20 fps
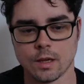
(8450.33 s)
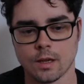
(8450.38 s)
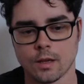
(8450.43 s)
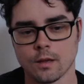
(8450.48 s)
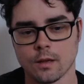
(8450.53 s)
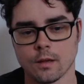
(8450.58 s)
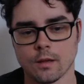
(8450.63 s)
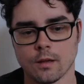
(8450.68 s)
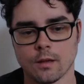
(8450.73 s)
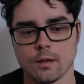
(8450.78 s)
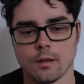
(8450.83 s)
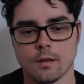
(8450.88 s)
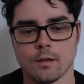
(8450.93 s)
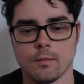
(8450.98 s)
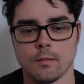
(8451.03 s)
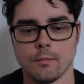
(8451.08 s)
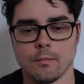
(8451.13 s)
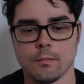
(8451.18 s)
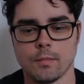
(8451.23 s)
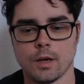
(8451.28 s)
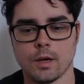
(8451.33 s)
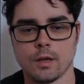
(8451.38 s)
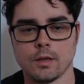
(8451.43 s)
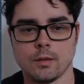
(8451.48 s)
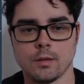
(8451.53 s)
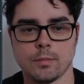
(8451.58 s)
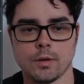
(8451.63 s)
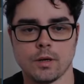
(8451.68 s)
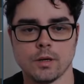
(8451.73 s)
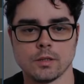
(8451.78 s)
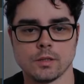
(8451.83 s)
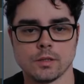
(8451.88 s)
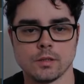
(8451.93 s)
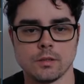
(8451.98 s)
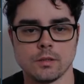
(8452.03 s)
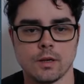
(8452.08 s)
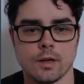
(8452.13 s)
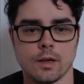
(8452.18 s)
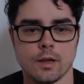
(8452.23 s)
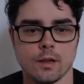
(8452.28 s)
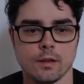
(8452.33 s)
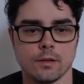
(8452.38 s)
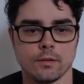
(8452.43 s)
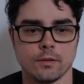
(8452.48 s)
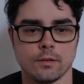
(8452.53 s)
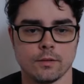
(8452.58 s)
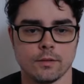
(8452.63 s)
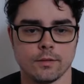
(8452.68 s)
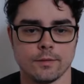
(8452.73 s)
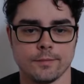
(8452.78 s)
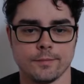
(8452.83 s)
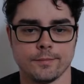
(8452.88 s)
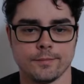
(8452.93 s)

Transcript: like body parser, I guess.